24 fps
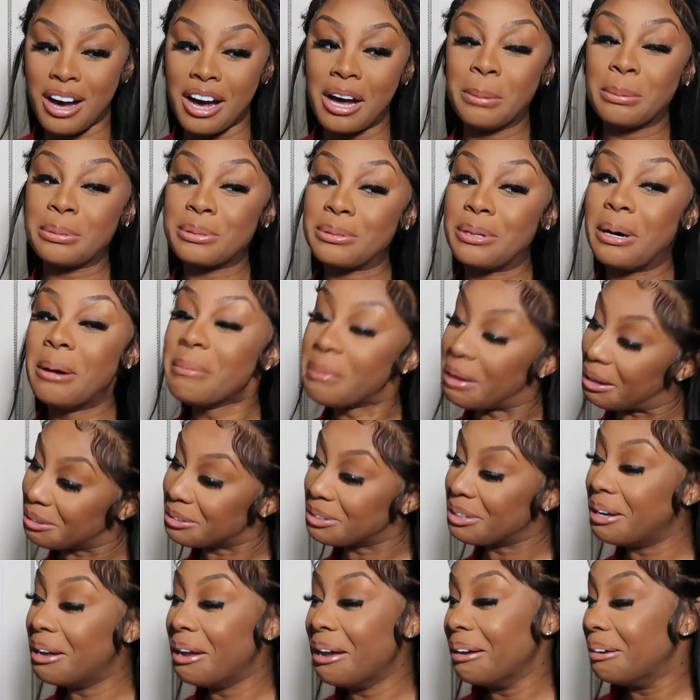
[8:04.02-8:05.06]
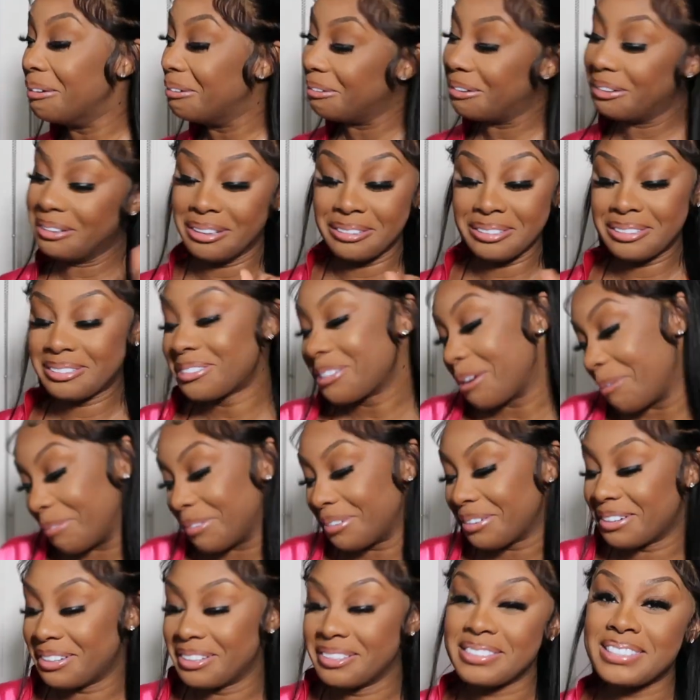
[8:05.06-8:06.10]
vibe, so I'm not, I ain't doing no
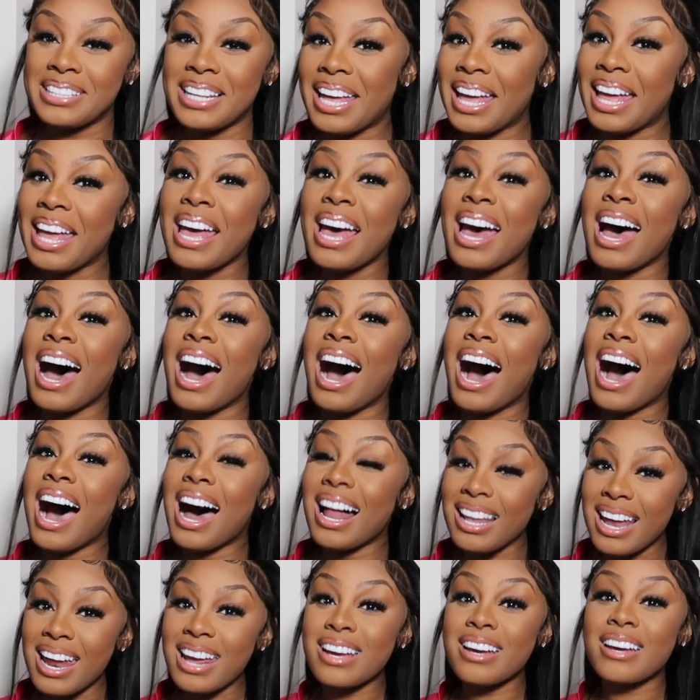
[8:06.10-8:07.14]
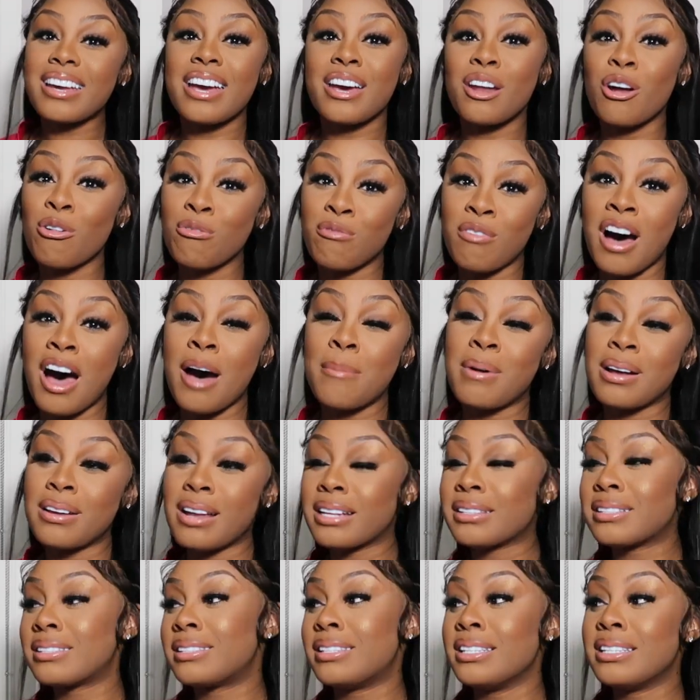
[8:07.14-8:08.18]
trip, you know what I'm saying? I like a ghetto vibe. I
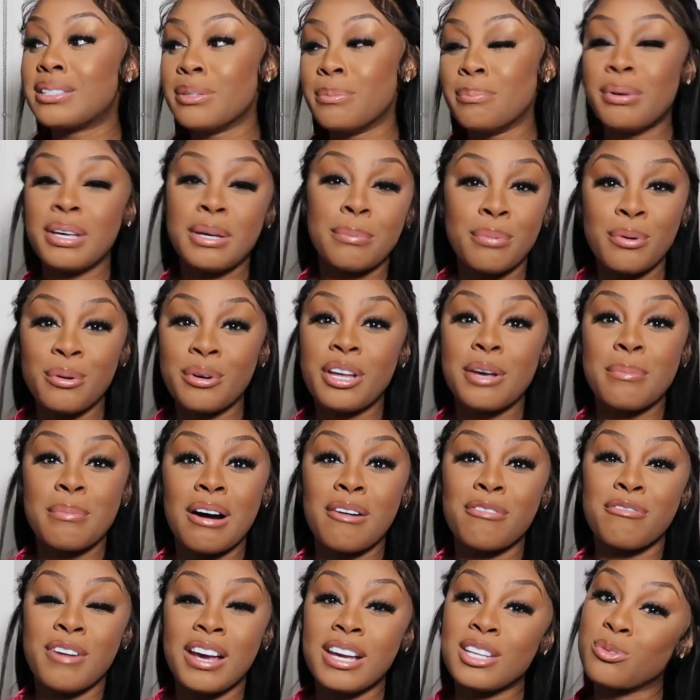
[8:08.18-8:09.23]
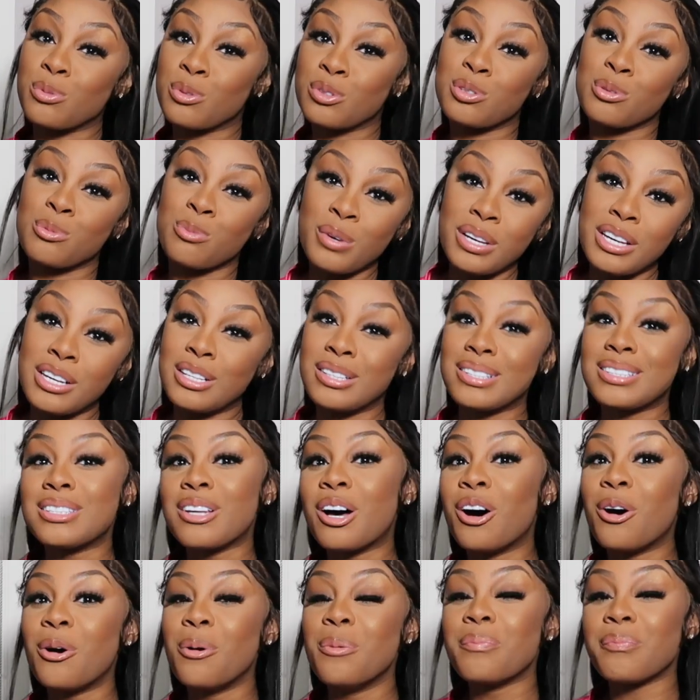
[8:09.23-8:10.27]
like to see some big booty in my face with some wings.
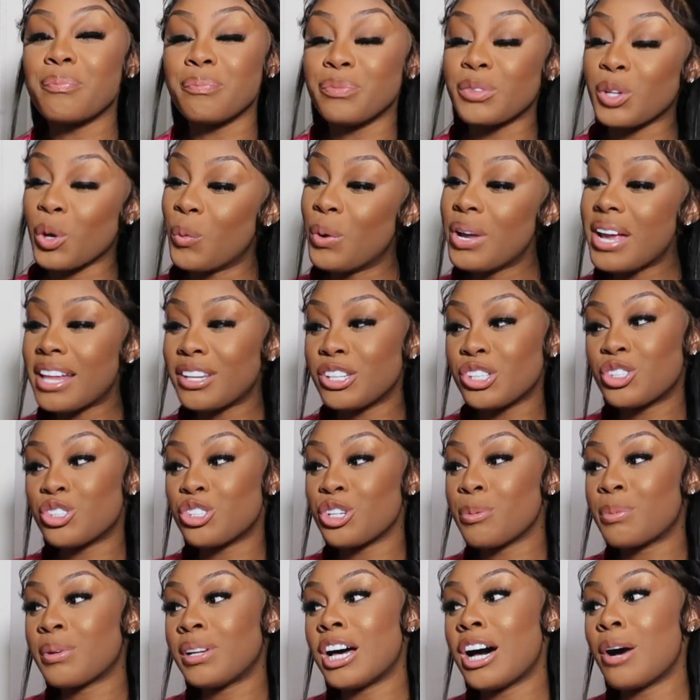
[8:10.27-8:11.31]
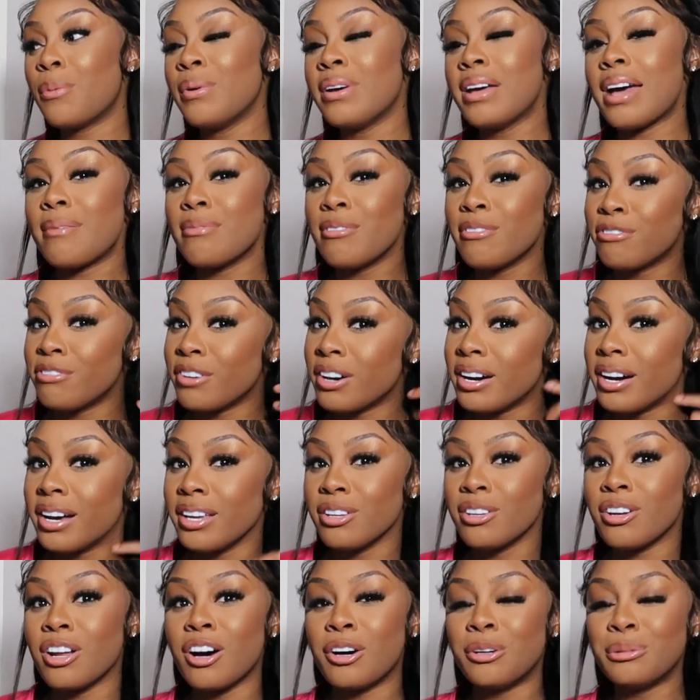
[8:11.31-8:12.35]
So we at the strip club, we having
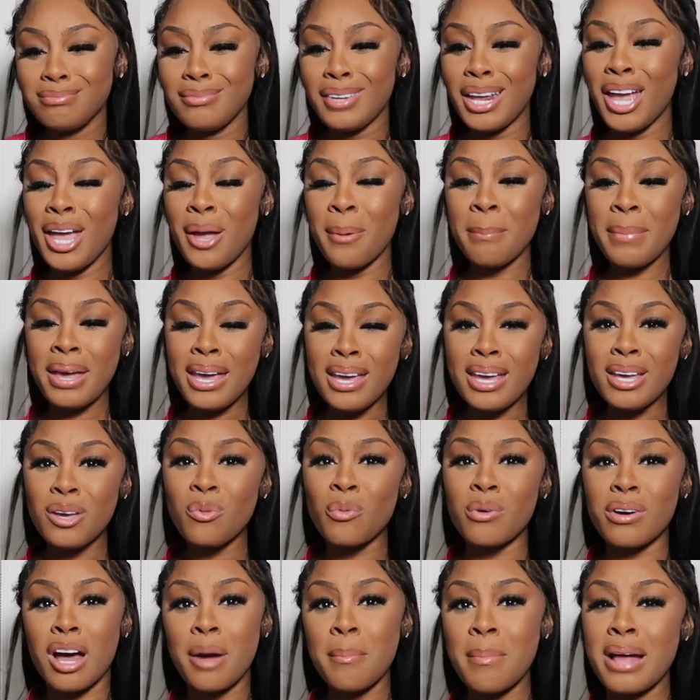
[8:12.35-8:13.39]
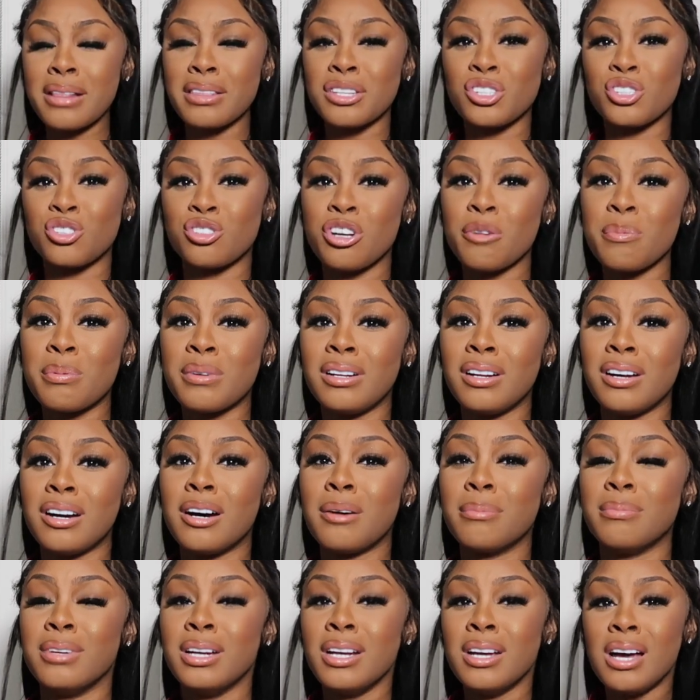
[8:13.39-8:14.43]
fun, you know? And me, when I'm at the strip
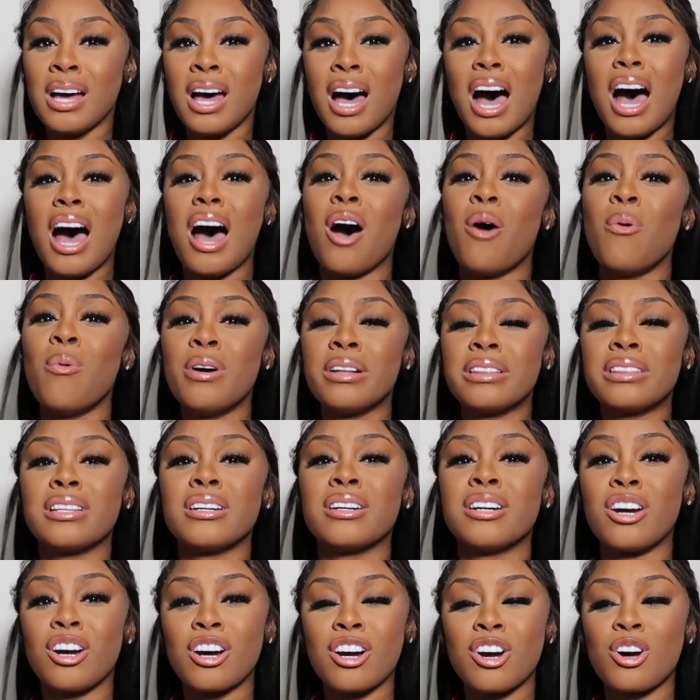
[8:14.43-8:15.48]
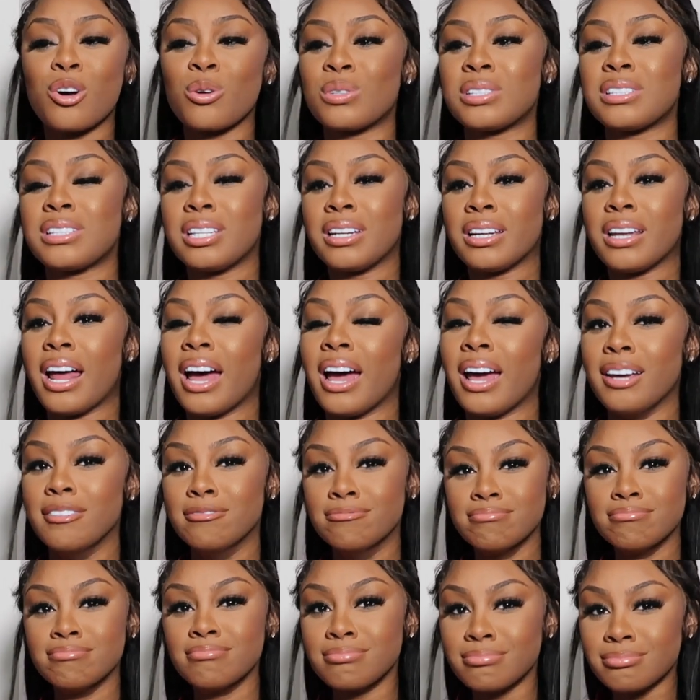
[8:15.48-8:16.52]
club, I want the girls to,
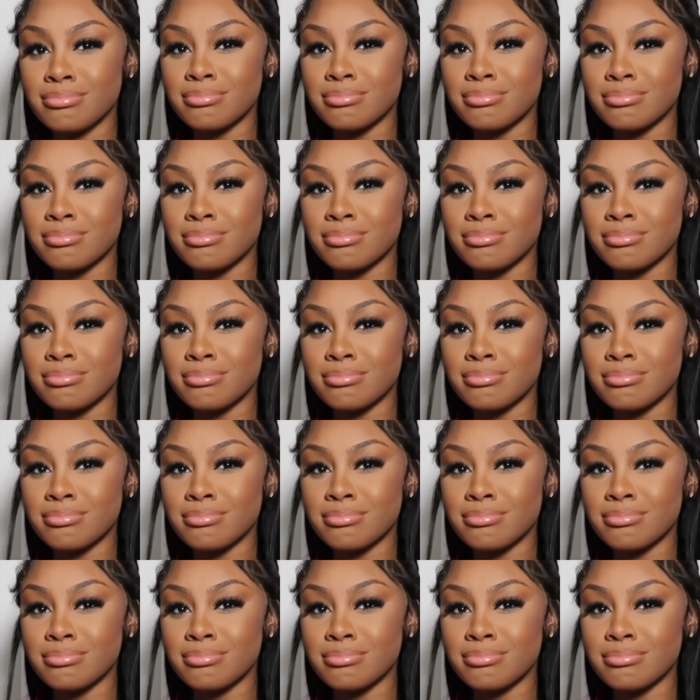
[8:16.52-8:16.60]
like,